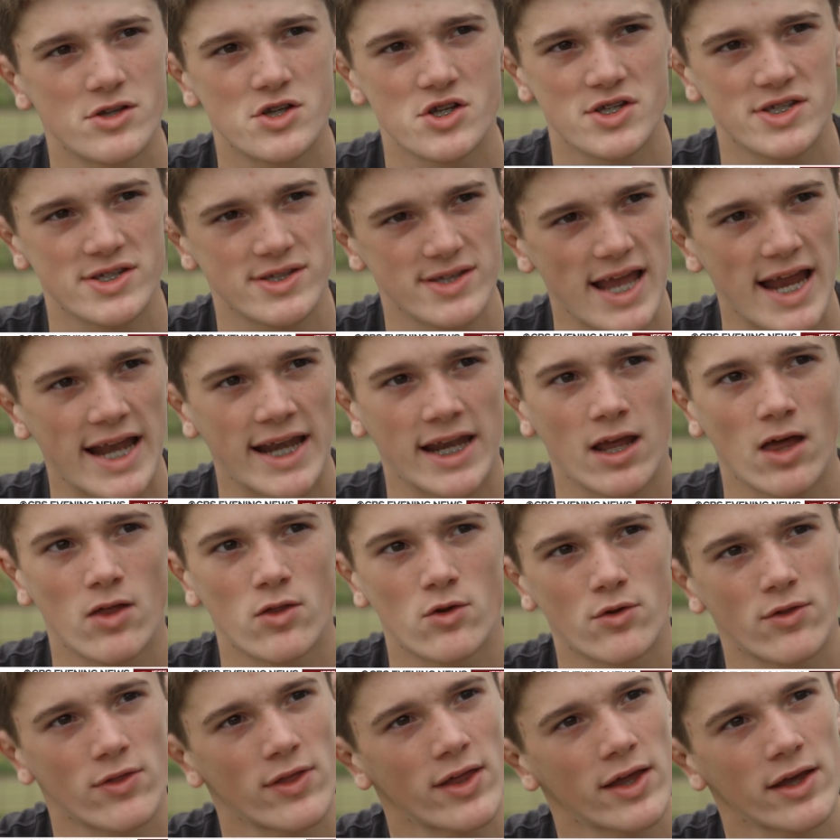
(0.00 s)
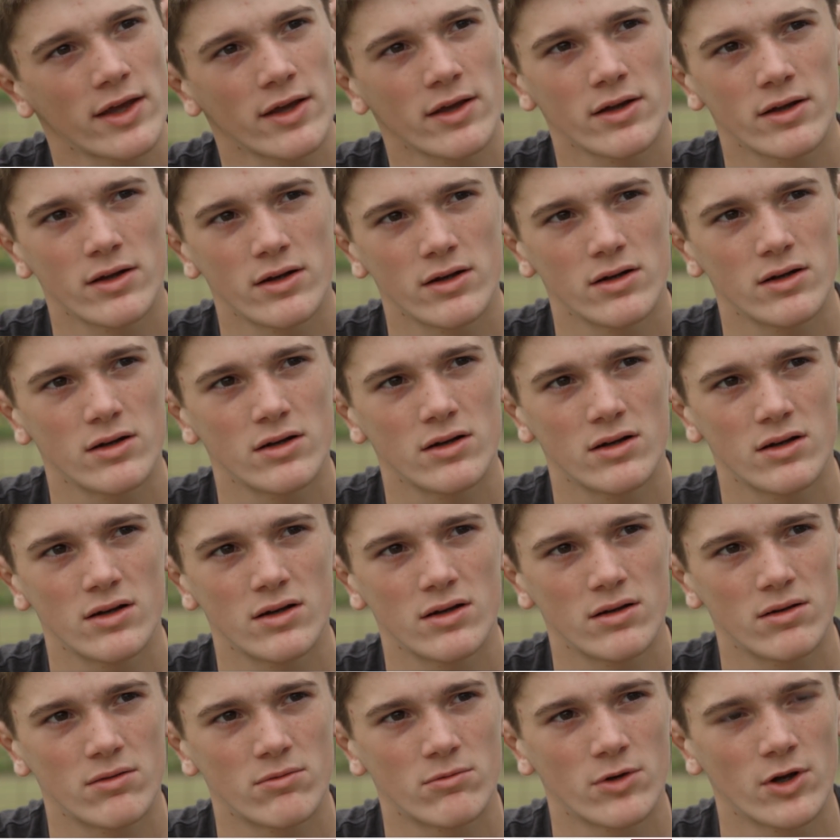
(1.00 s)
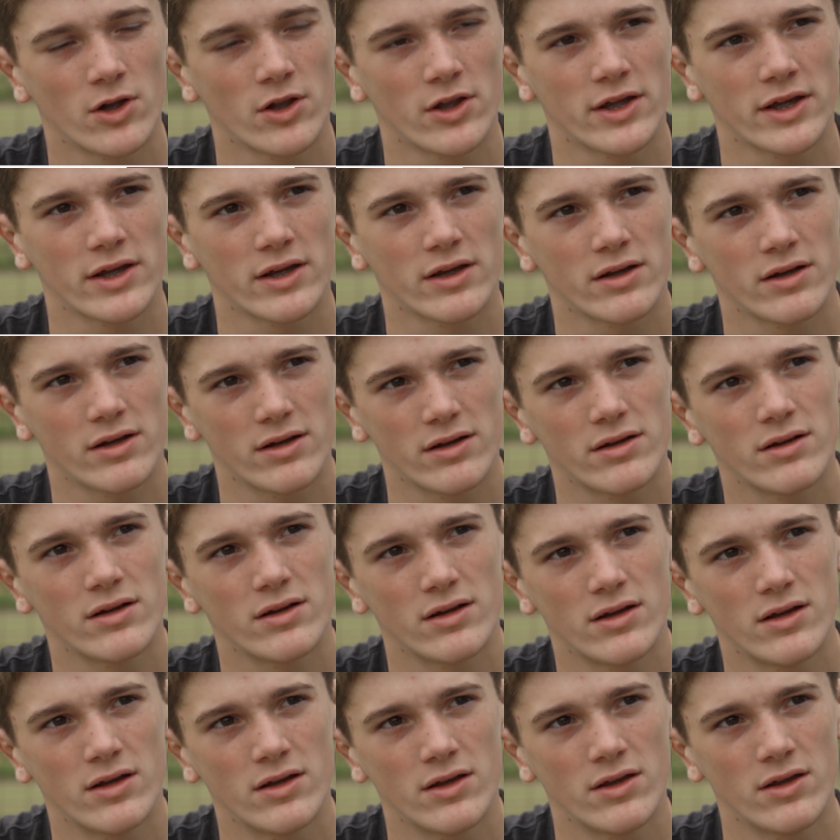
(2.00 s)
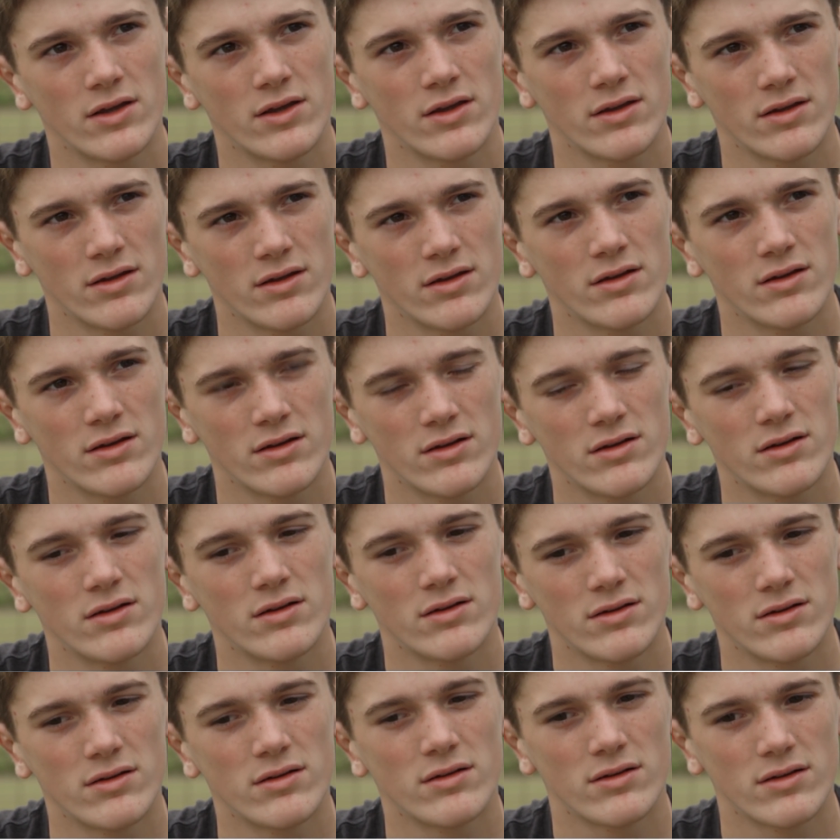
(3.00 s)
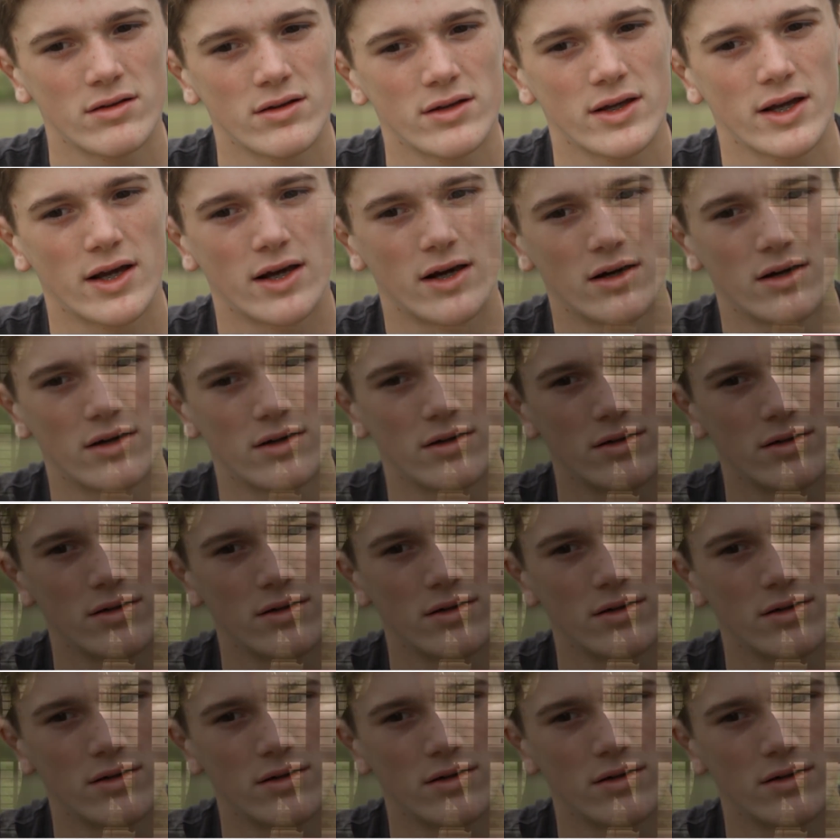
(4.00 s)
just any other thing, really. Unfortunately. Yeah.